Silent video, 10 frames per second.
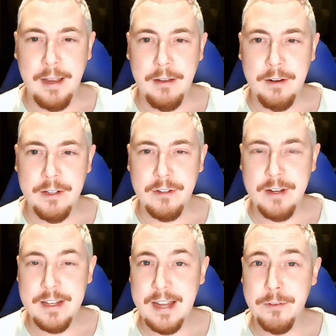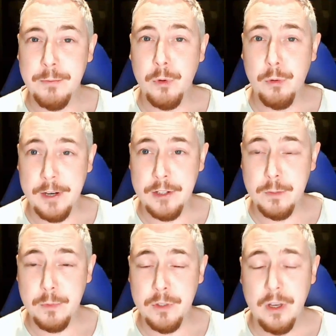and I decided to have some
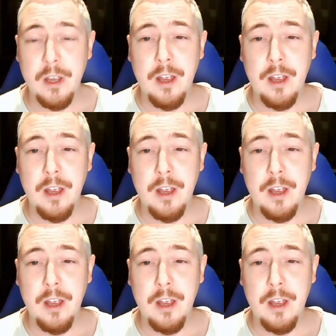crisps.